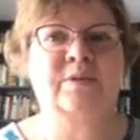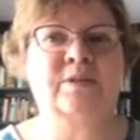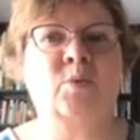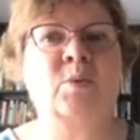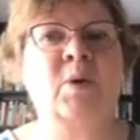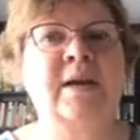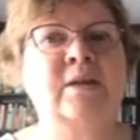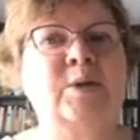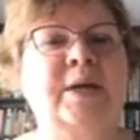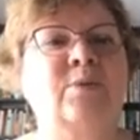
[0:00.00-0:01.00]
So we want to
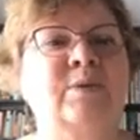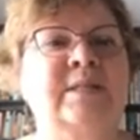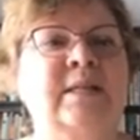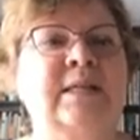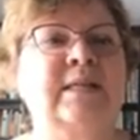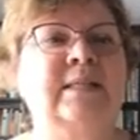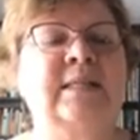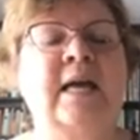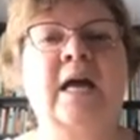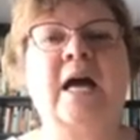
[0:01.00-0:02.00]
look at resilience
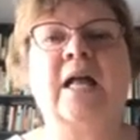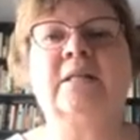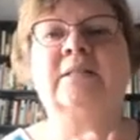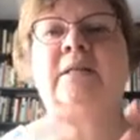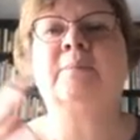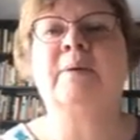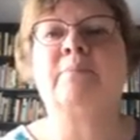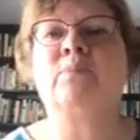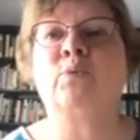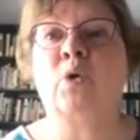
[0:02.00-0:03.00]
a little
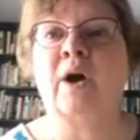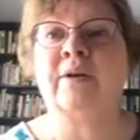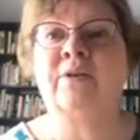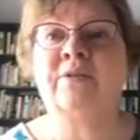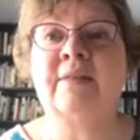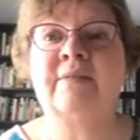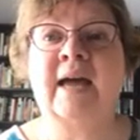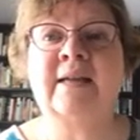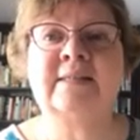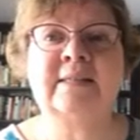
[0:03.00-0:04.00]
bit broader than
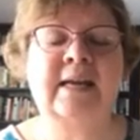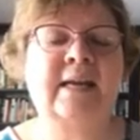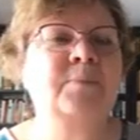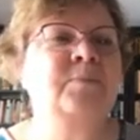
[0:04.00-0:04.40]
that today.